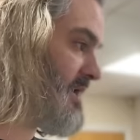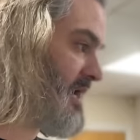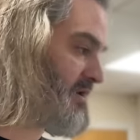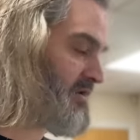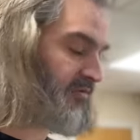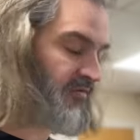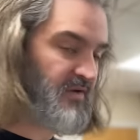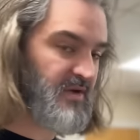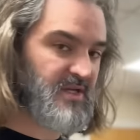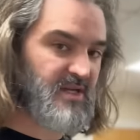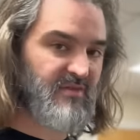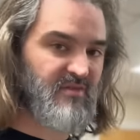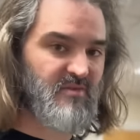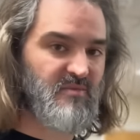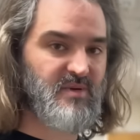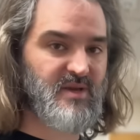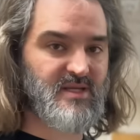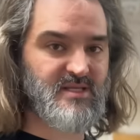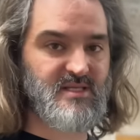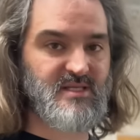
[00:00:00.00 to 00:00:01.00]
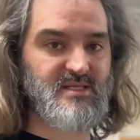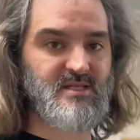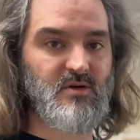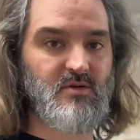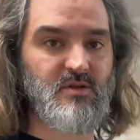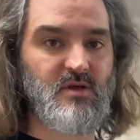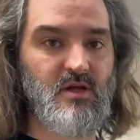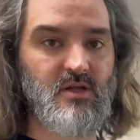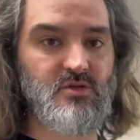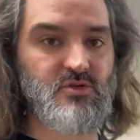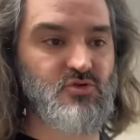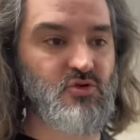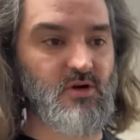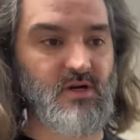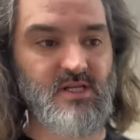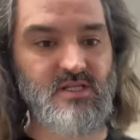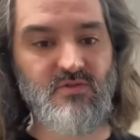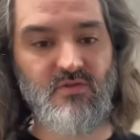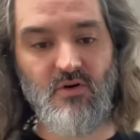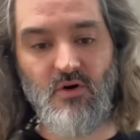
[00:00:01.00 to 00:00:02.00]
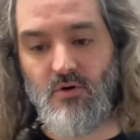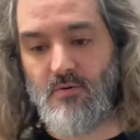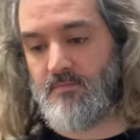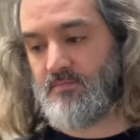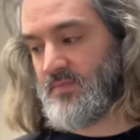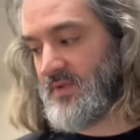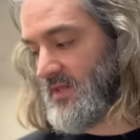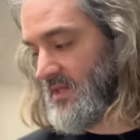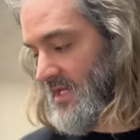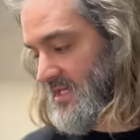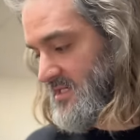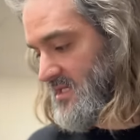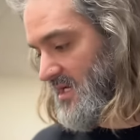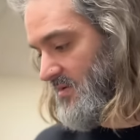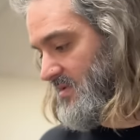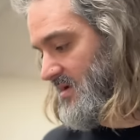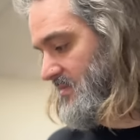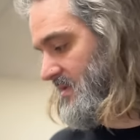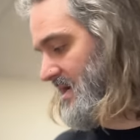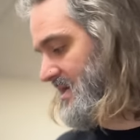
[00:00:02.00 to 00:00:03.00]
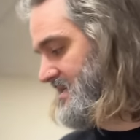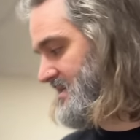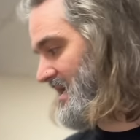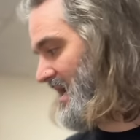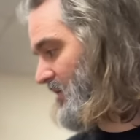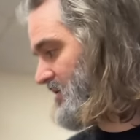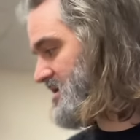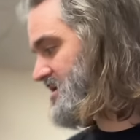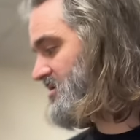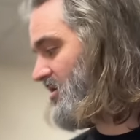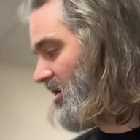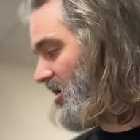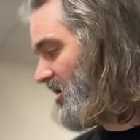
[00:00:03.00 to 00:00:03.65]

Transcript: and a few different pits until the trolley's full. And that's gonna be me today, which is not a